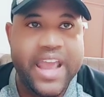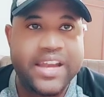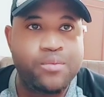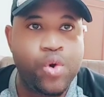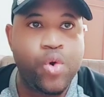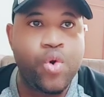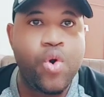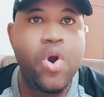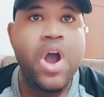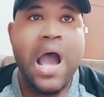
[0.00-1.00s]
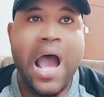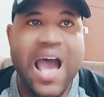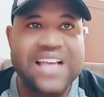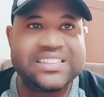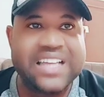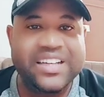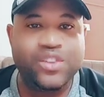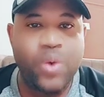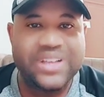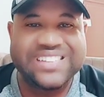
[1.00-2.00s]
And Morocco has done
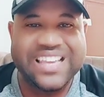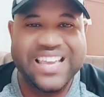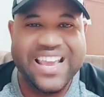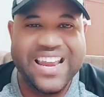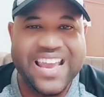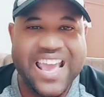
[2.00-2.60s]
it once again.